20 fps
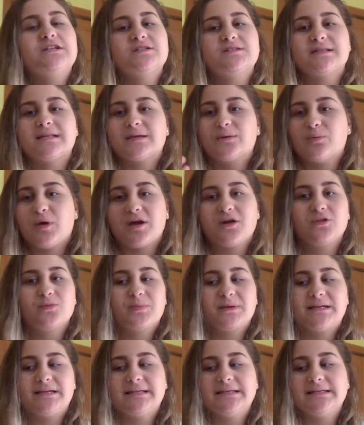just like regular
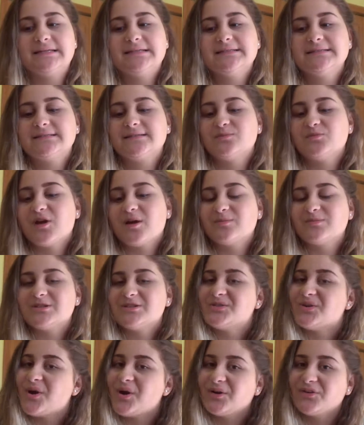bikinis, sometimes
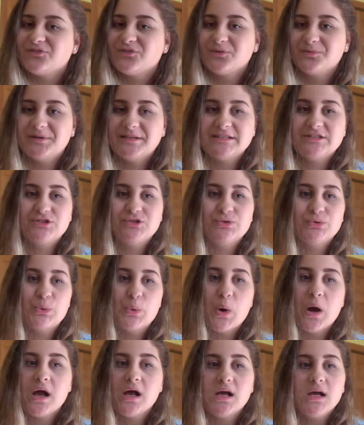it's hard for me
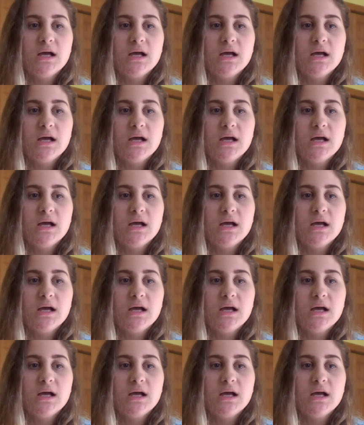to